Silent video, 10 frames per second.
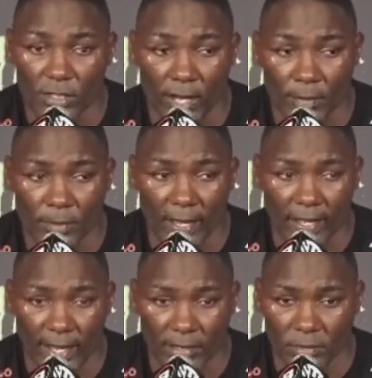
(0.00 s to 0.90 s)
I'll be
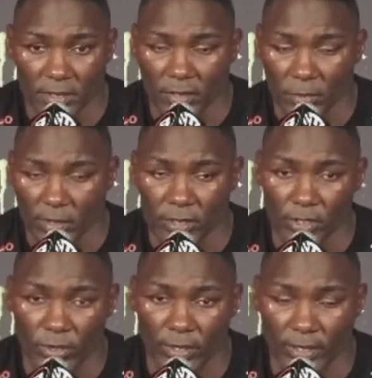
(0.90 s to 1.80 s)
back at it within a week or
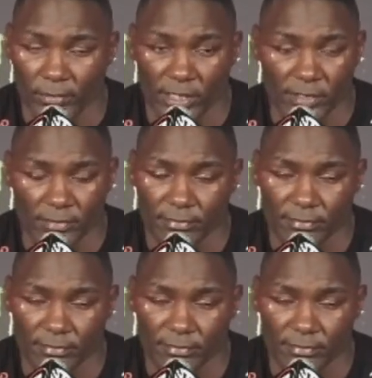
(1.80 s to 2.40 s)
two and just